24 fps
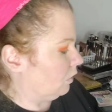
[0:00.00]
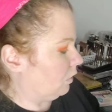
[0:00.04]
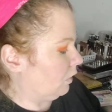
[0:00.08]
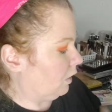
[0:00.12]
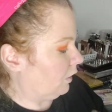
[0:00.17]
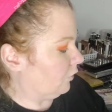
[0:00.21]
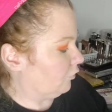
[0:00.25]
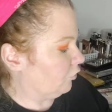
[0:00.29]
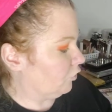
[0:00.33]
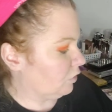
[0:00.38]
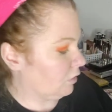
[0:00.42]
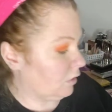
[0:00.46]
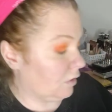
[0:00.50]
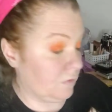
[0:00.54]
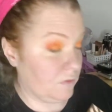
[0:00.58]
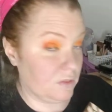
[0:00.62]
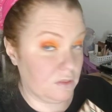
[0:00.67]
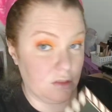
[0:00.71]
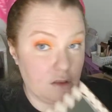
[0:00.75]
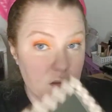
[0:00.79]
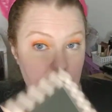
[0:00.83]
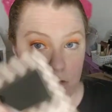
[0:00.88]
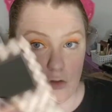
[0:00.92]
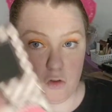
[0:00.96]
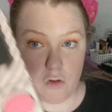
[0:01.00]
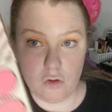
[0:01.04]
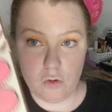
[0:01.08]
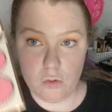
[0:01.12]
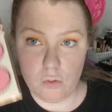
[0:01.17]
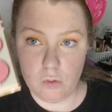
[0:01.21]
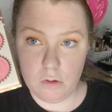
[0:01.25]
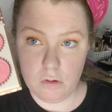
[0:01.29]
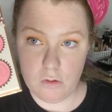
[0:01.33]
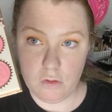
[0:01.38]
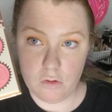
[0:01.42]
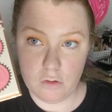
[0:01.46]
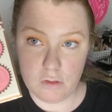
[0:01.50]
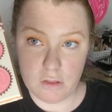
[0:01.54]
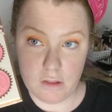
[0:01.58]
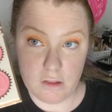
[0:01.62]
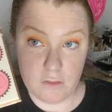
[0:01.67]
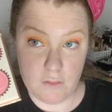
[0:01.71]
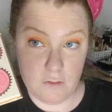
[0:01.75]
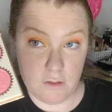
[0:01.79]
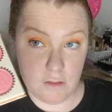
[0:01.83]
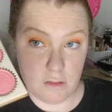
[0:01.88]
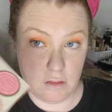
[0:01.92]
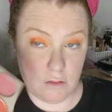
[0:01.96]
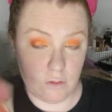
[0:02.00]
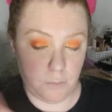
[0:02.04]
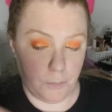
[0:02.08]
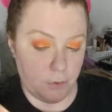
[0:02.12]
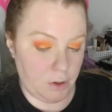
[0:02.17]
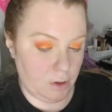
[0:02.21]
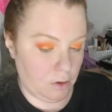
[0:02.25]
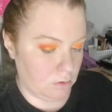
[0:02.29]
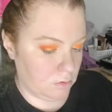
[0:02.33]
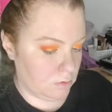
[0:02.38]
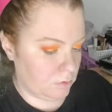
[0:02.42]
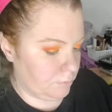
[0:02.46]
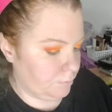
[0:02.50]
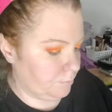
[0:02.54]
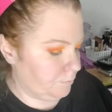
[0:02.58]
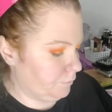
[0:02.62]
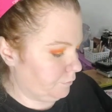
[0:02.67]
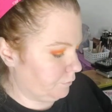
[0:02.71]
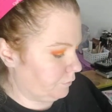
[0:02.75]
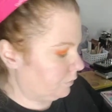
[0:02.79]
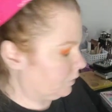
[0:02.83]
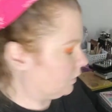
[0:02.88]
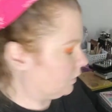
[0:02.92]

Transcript: I just got this today too. Looks like this. It's pretty awesome.